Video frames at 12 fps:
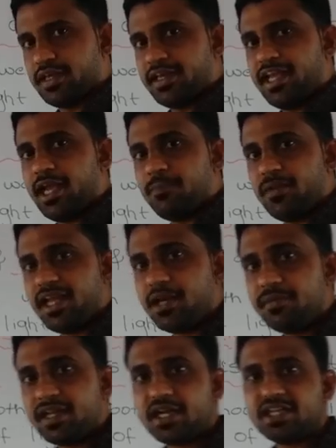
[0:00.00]
A
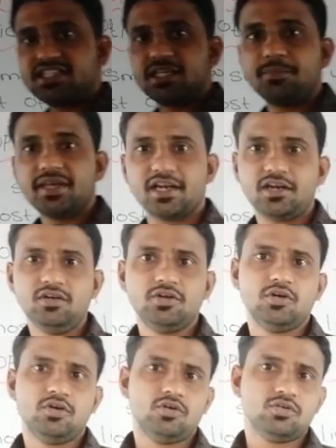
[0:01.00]
plane mirror is a mirror
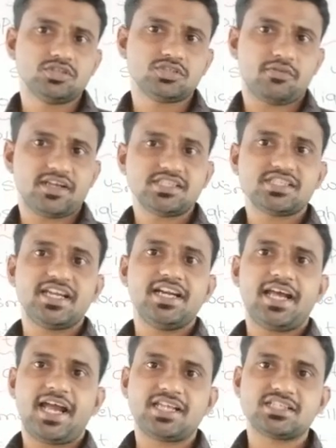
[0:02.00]
whose one
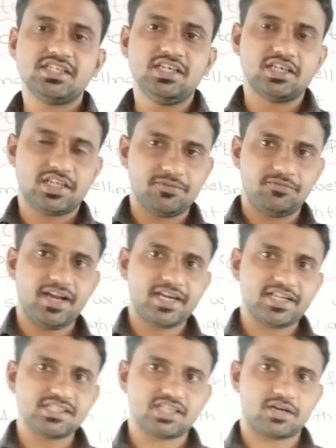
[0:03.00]
side has a
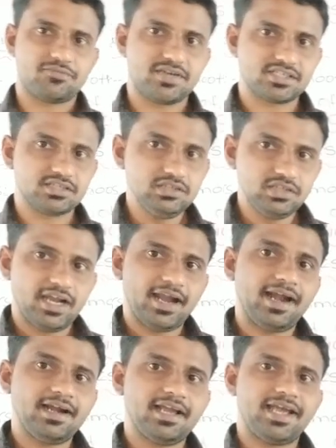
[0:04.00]
reflecting surface
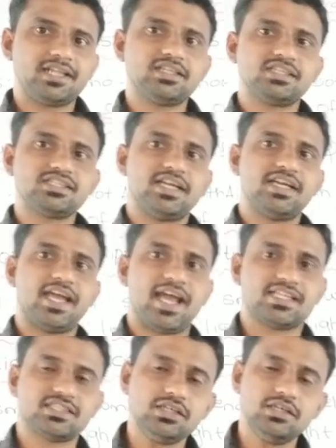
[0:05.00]
and another side
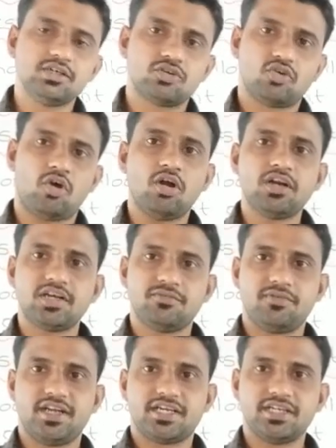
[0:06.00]
has a
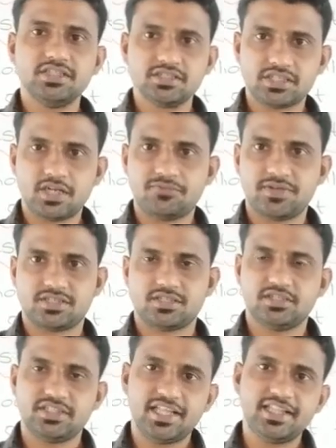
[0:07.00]
non-reflecting surface.
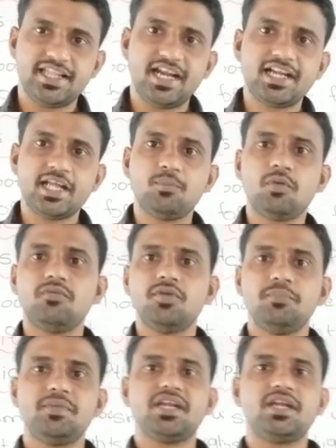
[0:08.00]
Then that type of
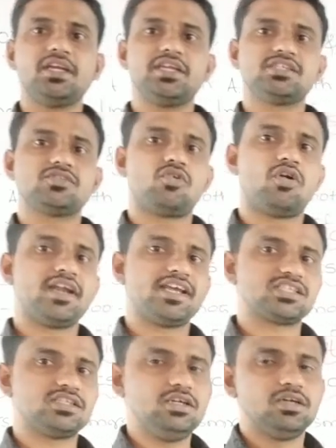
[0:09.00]
a mirror is called
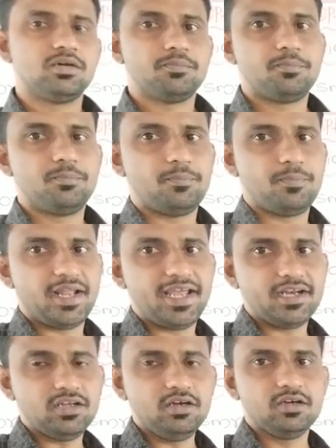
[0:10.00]
as a
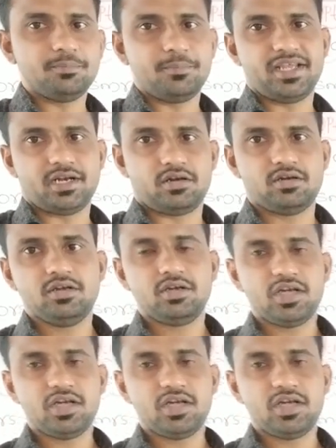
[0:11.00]
plane mirror.